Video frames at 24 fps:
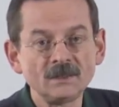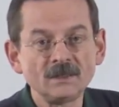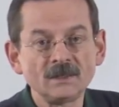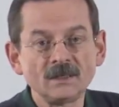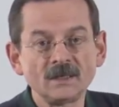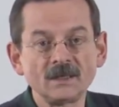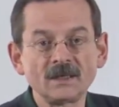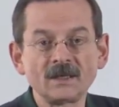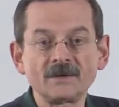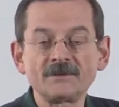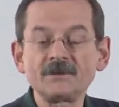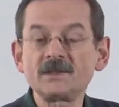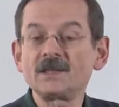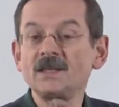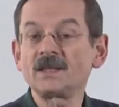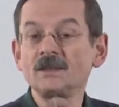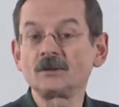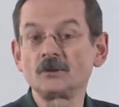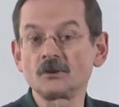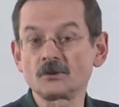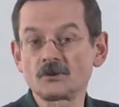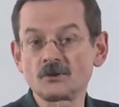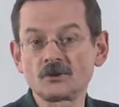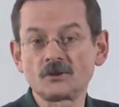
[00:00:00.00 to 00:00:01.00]
and everything
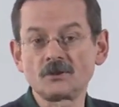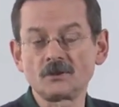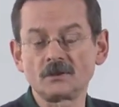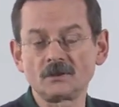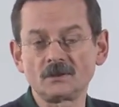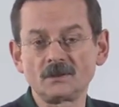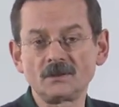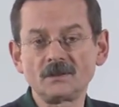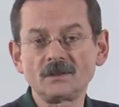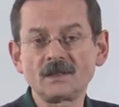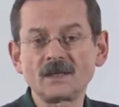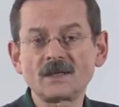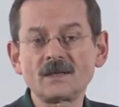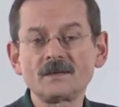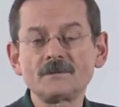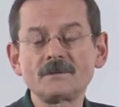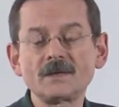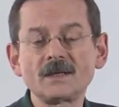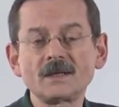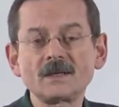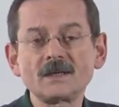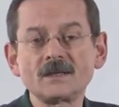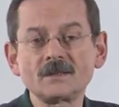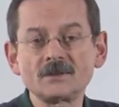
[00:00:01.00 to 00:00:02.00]
looks good. And they come
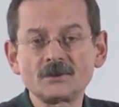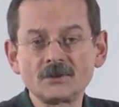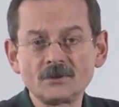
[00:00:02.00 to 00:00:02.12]
back on